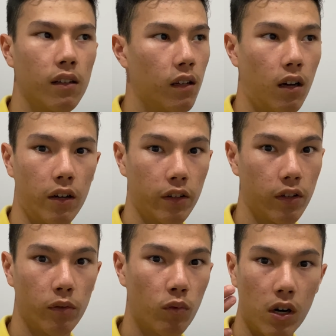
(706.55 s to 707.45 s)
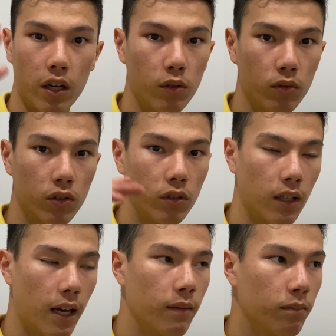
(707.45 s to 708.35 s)
I don't know why you would do
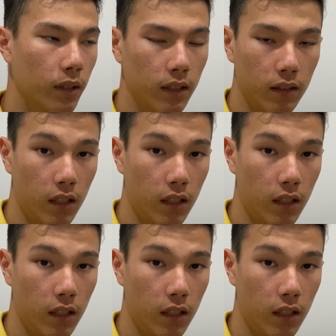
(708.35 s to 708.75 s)
that, but